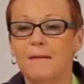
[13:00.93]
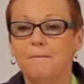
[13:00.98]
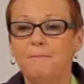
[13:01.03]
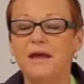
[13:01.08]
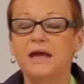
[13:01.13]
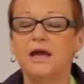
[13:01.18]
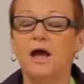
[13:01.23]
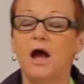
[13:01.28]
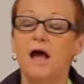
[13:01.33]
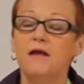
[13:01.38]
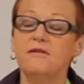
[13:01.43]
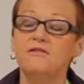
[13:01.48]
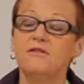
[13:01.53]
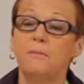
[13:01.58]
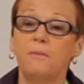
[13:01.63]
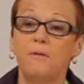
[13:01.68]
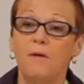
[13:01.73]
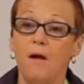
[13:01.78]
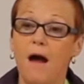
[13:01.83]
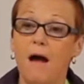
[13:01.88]
because
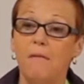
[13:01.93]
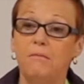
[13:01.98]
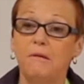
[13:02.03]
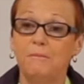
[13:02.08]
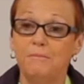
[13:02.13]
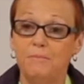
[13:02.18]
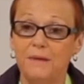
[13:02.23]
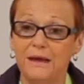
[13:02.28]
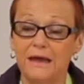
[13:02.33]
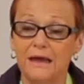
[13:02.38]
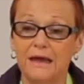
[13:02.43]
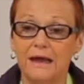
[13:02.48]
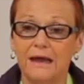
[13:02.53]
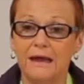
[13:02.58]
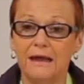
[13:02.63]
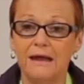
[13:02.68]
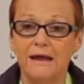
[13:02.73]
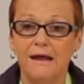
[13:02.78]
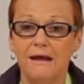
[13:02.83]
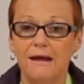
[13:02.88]
the problem
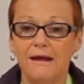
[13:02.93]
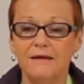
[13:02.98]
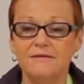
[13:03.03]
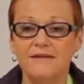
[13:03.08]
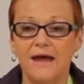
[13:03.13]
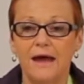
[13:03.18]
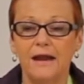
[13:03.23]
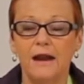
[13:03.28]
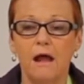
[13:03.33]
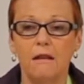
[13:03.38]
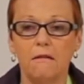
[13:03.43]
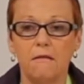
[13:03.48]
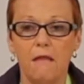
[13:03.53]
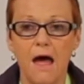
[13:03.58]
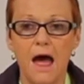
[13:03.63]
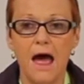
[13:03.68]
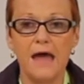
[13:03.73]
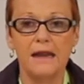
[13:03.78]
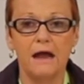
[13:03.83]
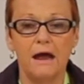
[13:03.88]
being is that a
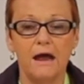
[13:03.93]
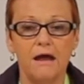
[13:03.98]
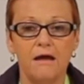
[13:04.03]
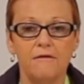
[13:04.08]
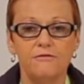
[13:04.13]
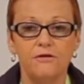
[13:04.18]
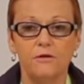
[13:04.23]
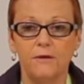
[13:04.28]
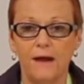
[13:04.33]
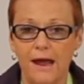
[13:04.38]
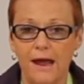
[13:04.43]
lot of your